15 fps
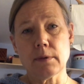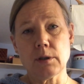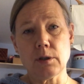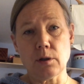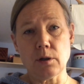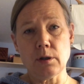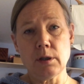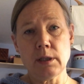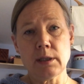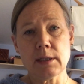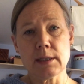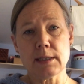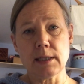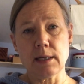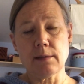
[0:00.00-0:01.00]
yarn in
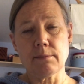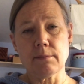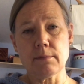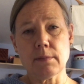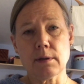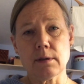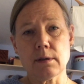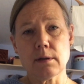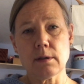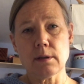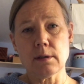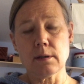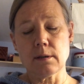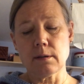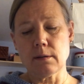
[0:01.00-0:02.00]
the same
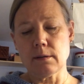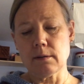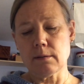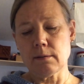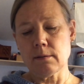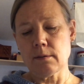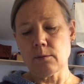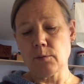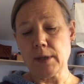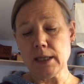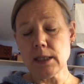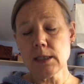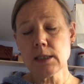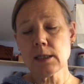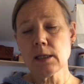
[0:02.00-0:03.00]

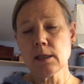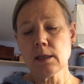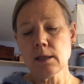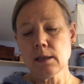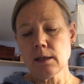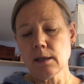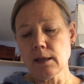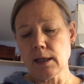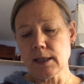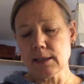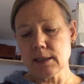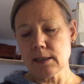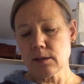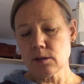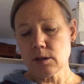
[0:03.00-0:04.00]
weight
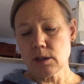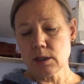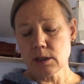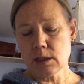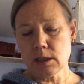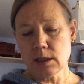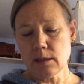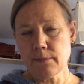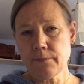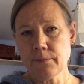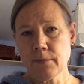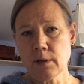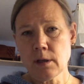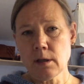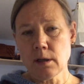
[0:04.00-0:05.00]
as is suggested.
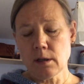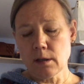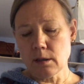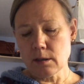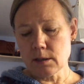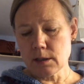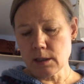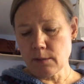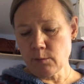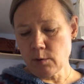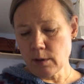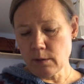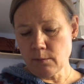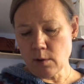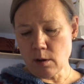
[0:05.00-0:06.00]
Some
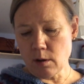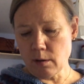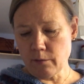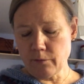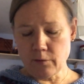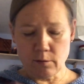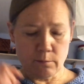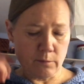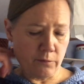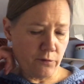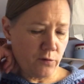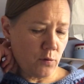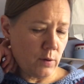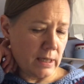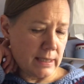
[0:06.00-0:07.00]
of them are from
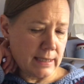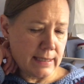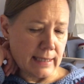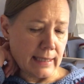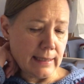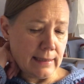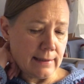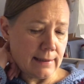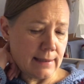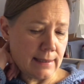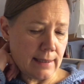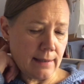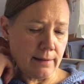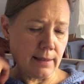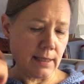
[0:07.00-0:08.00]

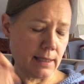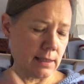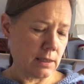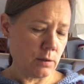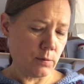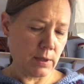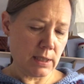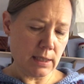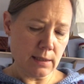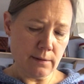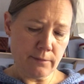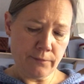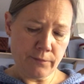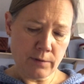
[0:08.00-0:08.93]
Wåhlstedt in Sweden,